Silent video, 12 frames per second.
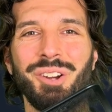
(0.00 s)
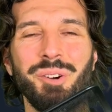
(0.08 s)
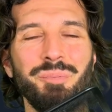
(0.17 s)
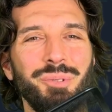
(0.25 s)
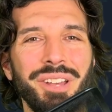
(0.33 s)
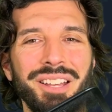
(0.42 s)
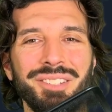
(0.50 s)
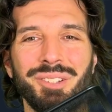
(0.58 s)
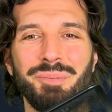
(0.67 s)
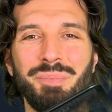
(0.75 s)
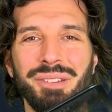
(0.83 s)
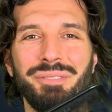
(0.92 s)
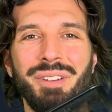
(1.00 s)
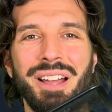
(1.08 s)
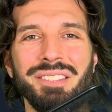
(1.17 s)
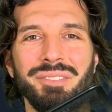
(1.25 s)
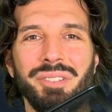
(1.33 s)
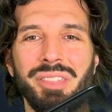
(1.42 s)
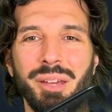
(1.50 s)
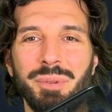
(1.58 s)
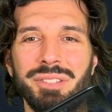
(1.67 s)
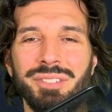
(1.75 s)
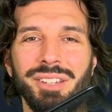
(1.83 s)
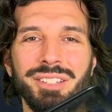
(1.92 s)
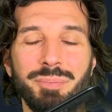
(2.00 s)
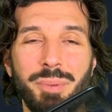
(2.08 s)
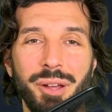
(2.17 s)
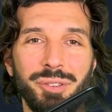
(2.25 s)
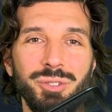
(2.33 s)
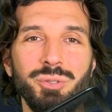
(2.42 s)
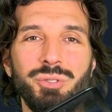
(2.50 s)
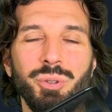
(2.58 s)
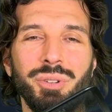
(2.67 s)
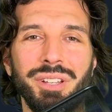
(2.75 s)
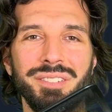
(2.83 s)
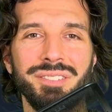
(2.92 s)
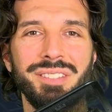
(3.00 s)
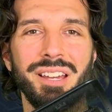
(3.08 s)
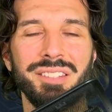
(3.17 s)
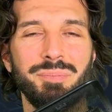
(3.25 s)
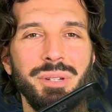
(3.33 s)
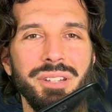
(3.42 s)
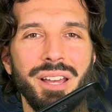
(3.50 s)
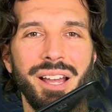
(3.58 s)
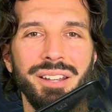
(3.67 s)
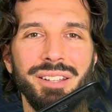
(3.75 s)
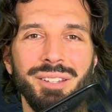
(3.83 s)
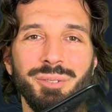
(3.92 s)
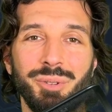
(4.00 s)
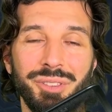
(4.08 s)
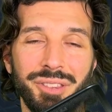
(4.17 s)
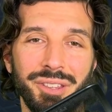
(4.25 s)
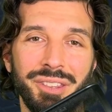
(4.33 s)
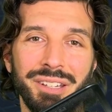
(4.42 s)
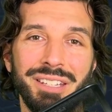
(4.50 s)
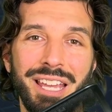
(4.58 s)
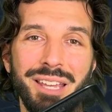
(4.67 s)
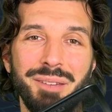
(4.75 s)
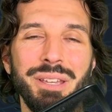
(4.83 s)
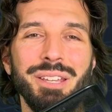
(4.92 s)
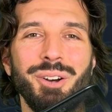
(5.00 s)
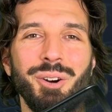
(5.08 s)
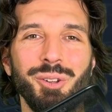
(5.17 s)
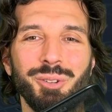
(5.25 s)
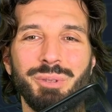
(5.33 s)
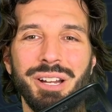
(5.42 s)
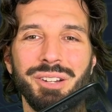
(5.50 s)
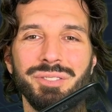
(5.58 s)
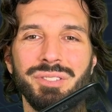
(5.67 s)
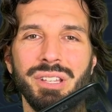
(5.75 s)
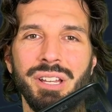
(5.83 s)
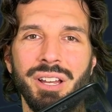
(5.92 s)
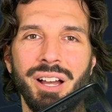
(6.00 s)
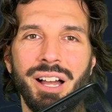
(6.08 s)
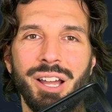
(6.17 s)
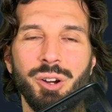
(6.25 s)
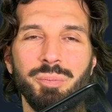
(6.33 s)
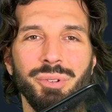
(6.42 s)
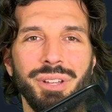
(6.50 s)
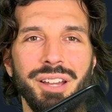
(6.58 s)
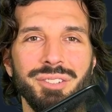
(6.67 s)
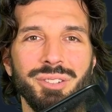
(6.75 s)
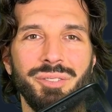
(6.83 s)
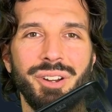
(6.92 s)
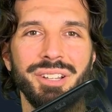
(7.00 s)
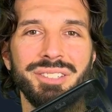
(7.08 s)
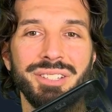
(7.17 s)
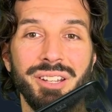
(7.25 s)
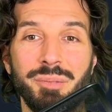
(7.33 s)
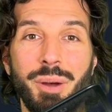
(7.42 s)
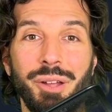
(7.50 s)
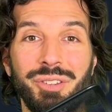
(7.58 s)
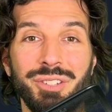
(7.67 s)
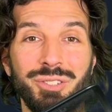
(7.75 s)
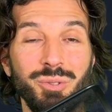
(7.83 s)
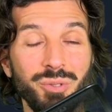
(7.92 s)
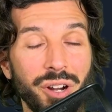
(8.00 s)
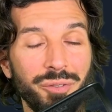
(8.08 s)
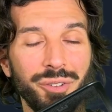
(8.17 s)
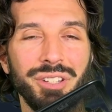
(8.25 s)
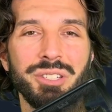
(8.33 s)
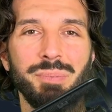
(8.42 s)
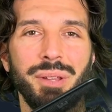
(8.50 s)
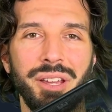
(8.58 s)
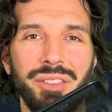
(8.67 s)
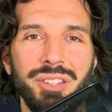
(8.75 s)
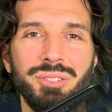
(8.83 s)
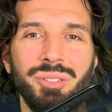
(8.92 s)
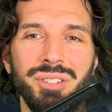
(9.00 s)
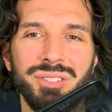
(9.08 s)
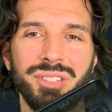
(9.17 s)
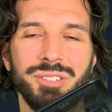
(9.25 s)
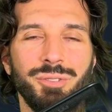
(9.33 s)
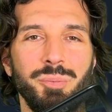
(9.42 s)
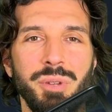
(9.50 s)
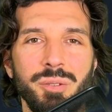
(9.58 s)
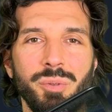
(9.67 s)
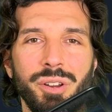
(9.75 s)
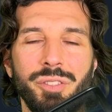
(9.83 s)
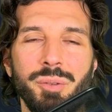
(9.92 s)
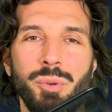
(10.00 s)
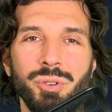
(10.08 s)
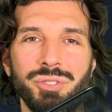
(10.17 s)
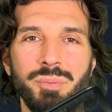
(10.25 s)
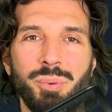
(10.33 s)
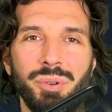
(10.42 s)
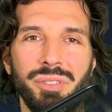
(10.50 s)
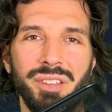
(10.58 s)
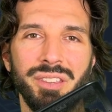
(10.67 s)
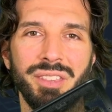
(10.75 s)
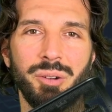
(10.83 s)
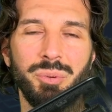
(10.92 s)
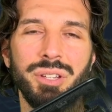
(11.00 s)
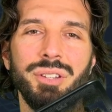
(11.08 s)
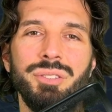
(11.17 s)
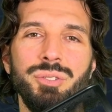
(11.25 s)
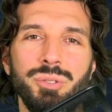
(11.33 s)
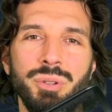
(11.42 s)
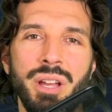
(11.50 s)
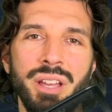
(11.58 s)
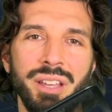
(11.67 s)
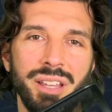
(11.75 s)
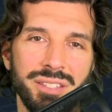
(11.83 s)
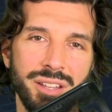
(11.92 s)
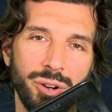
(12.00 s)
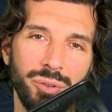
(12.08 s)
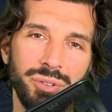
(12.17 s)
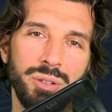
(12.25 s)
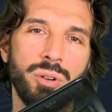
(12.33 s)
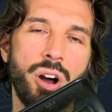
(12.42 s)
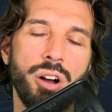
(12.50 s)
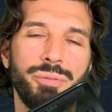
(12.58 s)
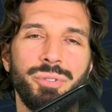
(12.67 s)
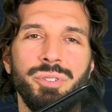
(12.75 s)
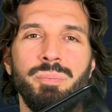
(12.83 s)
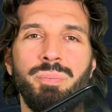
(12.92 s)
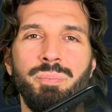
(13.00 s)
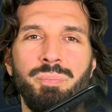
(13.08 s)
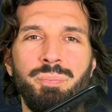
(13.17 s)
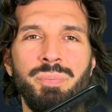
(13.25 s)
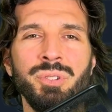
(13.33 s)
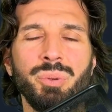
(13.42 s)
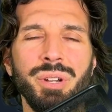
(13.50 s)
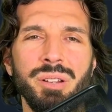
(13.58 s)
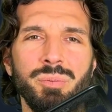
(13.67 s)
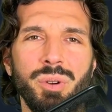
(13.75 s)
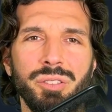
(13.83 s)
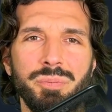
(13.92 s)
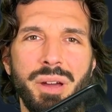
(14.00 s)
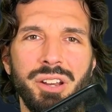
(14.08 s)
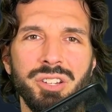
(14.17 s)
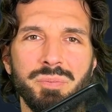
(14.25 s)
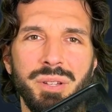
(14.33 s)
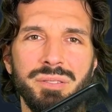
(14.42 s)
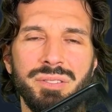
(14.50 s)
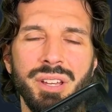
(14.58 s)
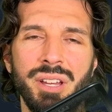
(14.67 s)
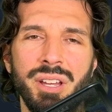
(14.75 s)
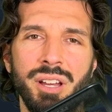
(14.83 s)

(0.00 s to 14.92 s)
I hope you guys are big fans of the thematics about the new tokens that's been adding with the gaming all around. I hope you guys are very excited about this new governance play. I think so. This is for me one of the most important things that we could do is not only offer great wealth management